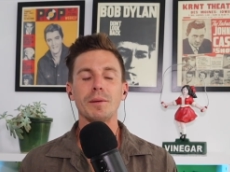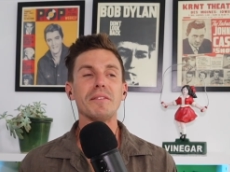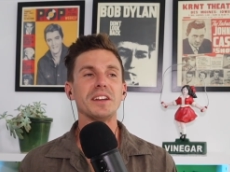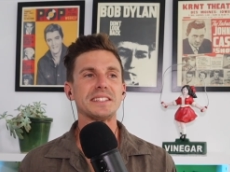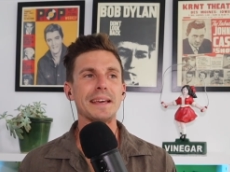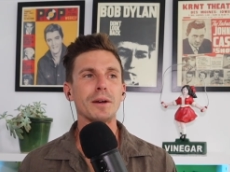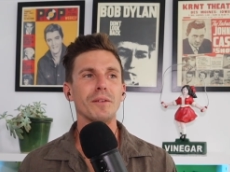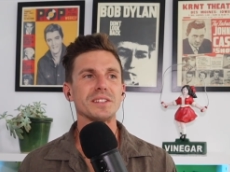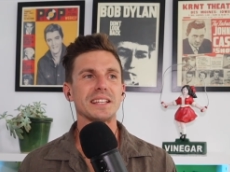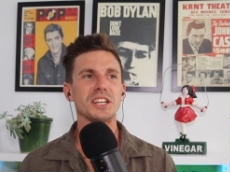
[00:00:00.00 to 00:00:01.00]
I'm having a deep
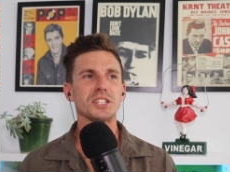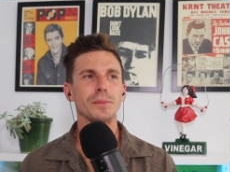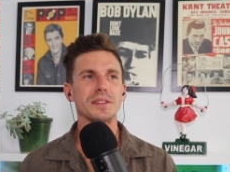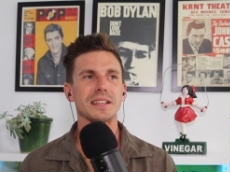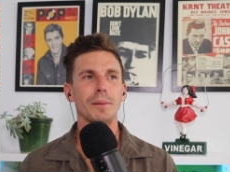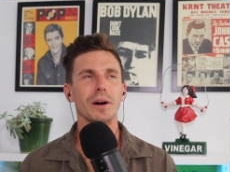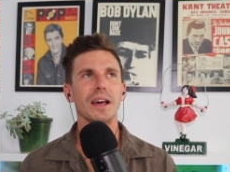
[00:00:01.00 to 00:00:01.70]
conversation with someone.